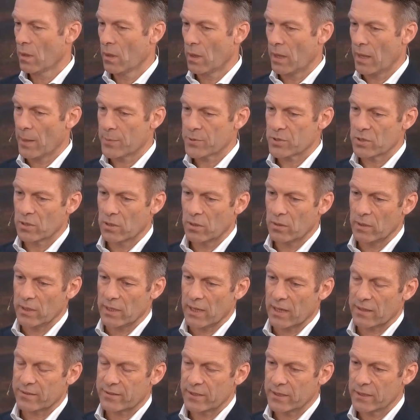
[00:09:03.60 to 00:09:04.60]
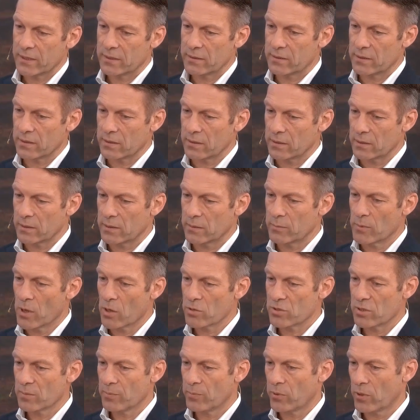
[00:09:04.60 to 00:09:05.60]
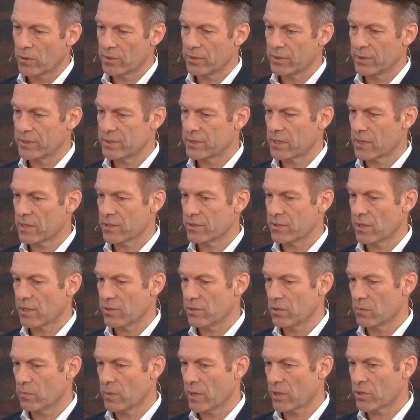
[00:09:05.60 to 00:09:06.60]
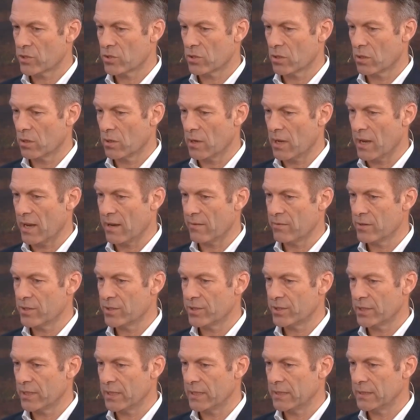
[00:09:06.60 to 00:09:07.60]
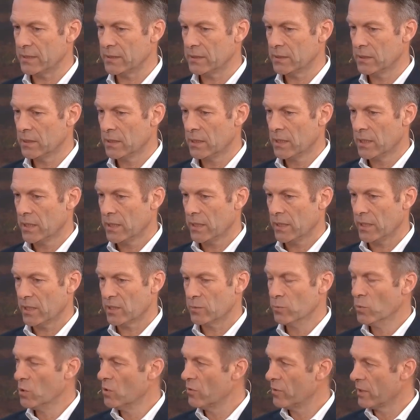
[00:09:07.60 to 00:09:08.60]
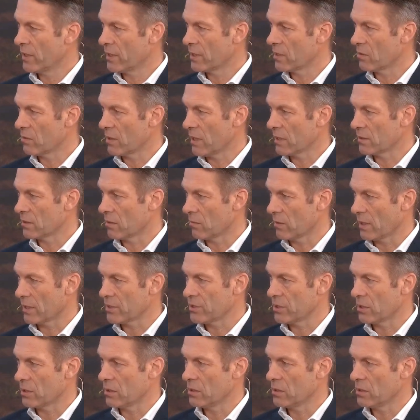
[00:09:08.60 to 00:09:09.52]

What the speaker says: Absolutely. I think the most important is that you make sure everything is moving in the right direction.